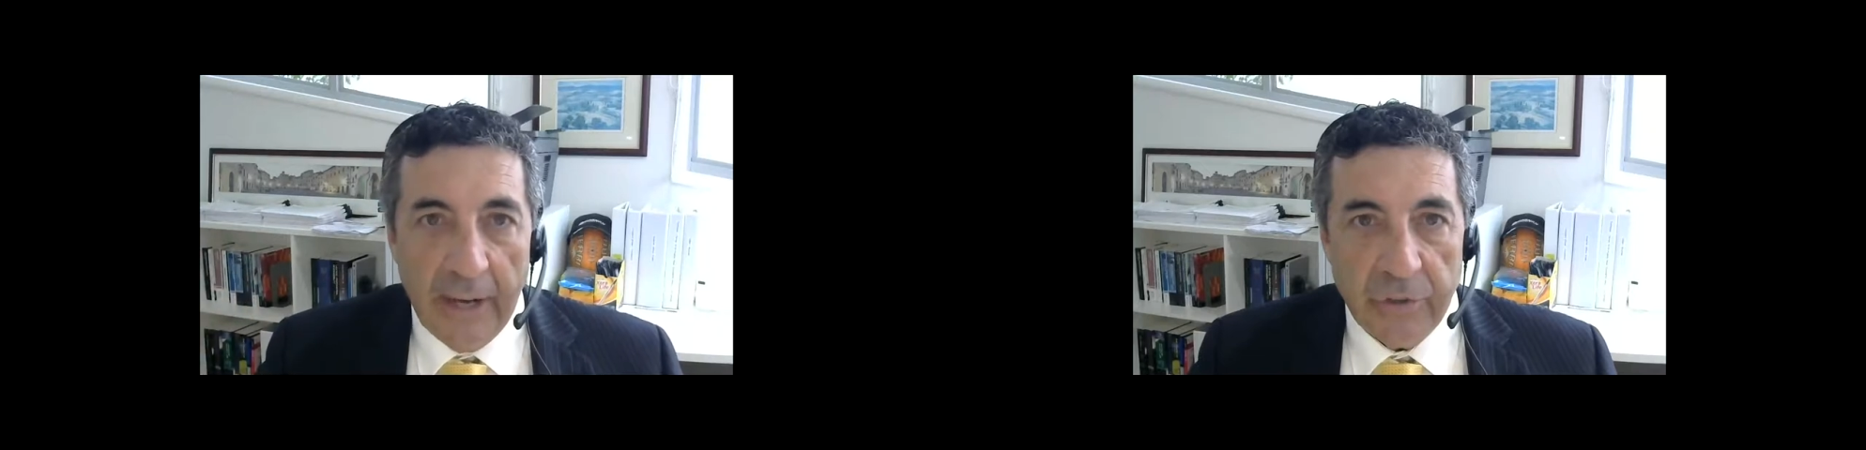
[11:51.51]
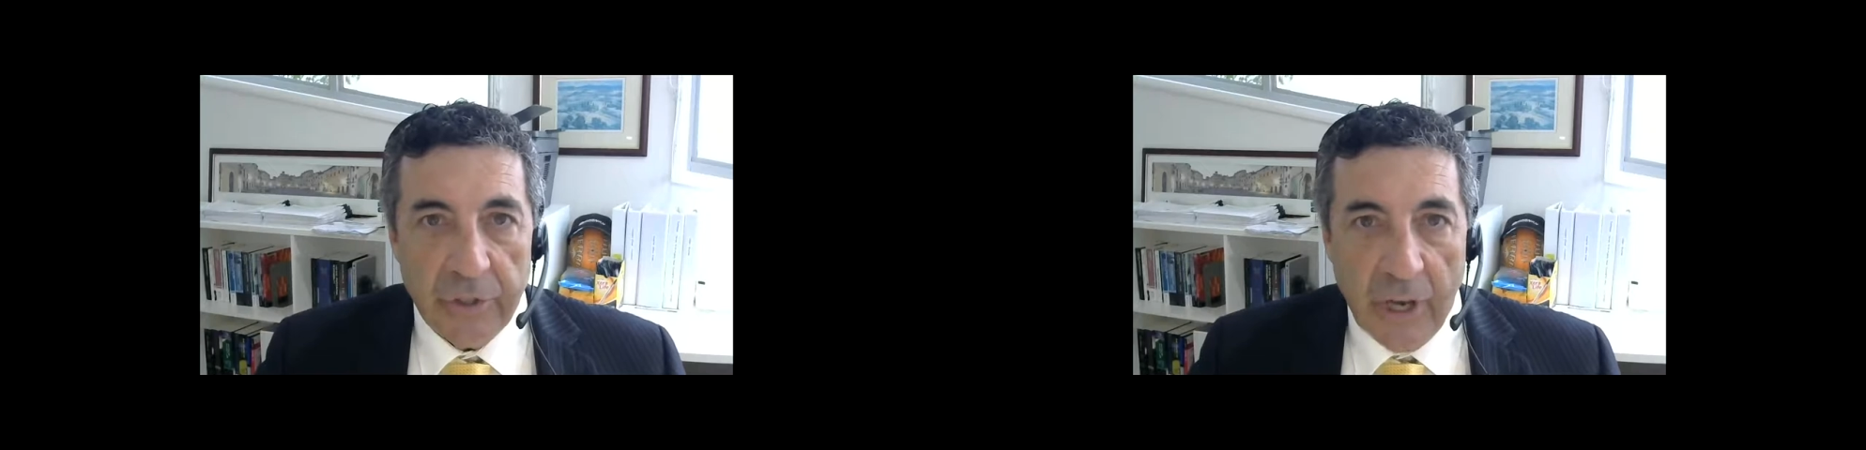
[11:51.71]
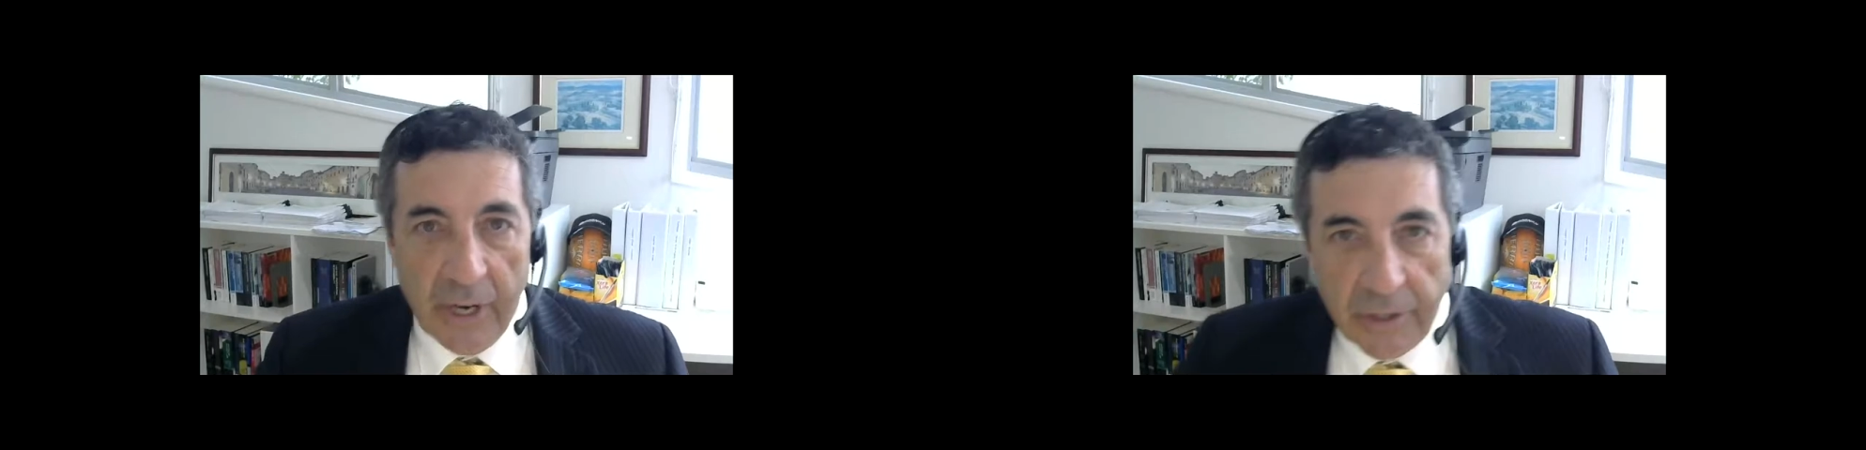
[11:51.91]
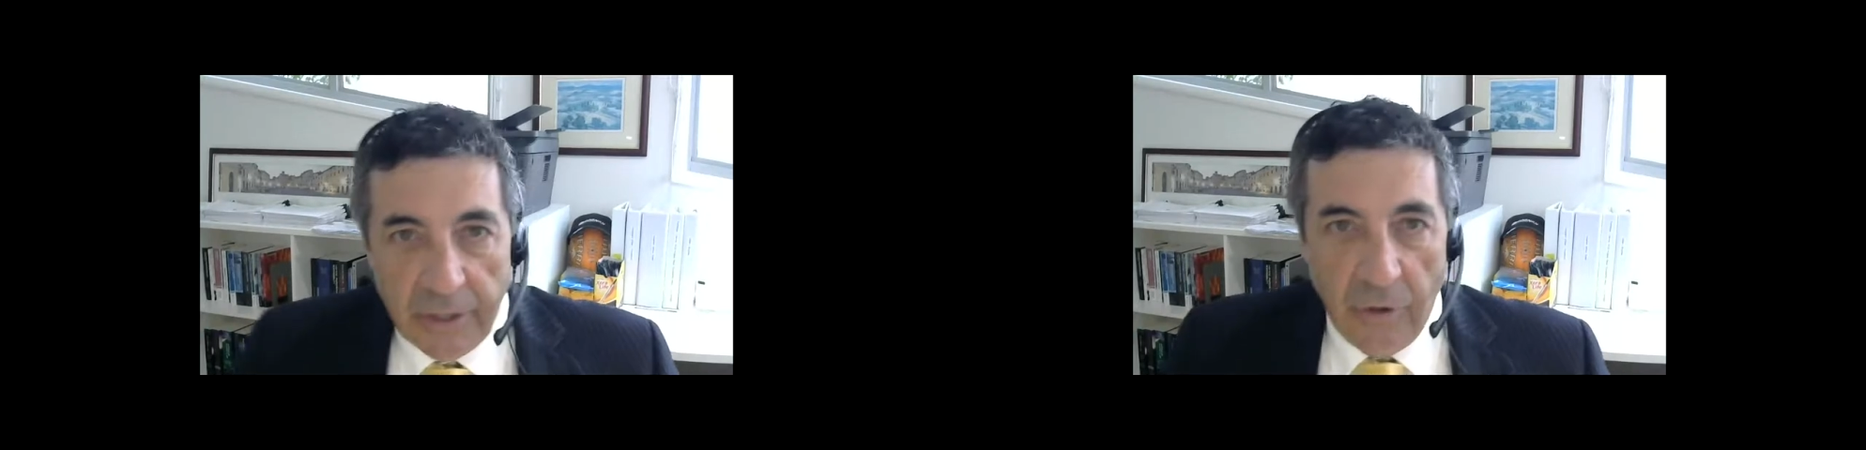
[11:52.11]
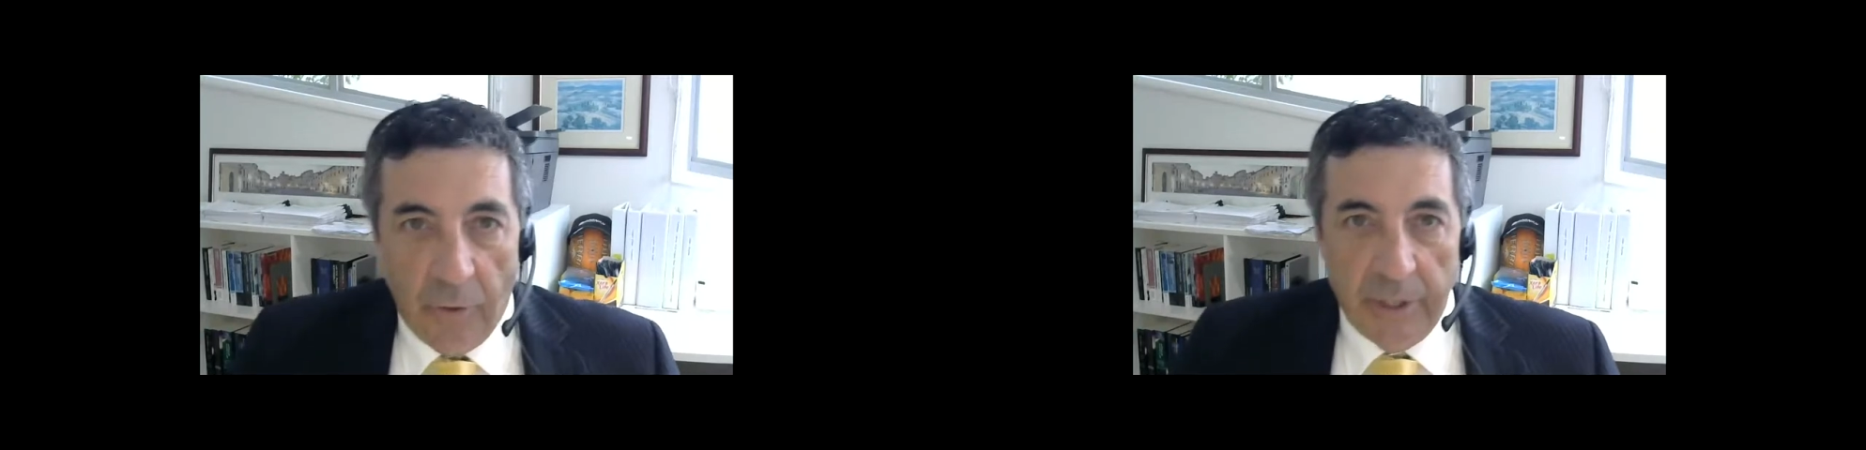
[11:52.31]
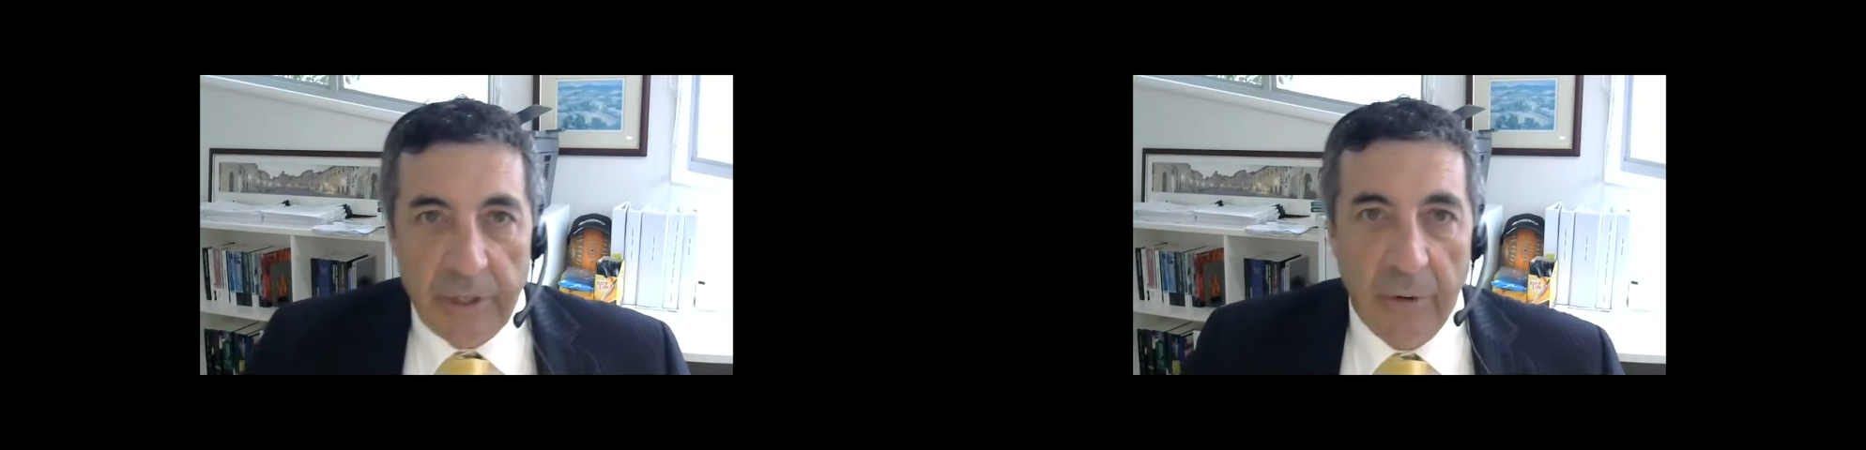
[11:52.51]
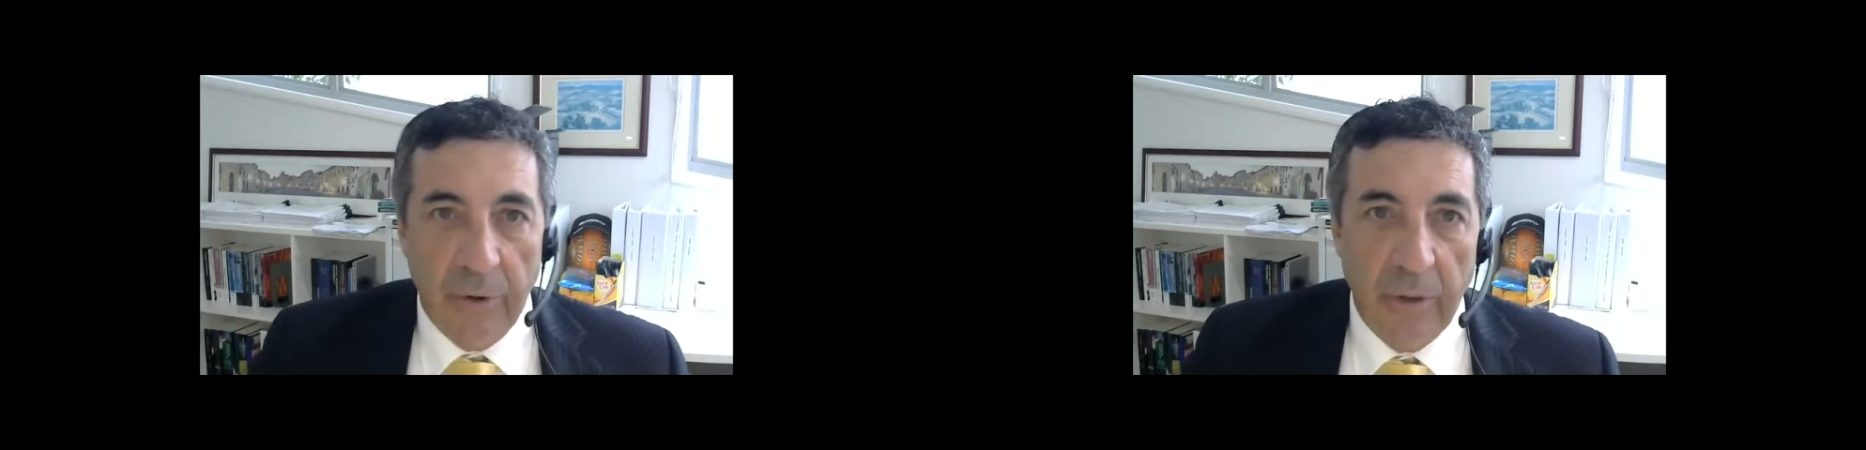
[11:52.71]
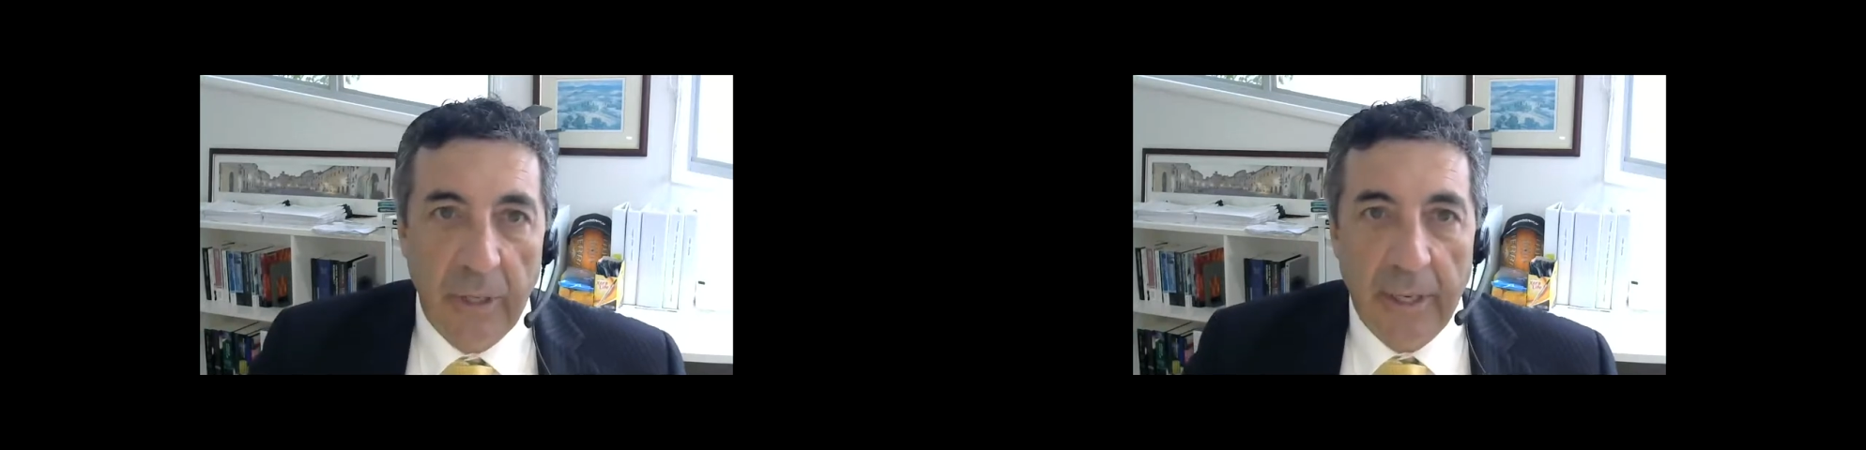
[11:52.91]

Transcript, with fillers: to cite your material.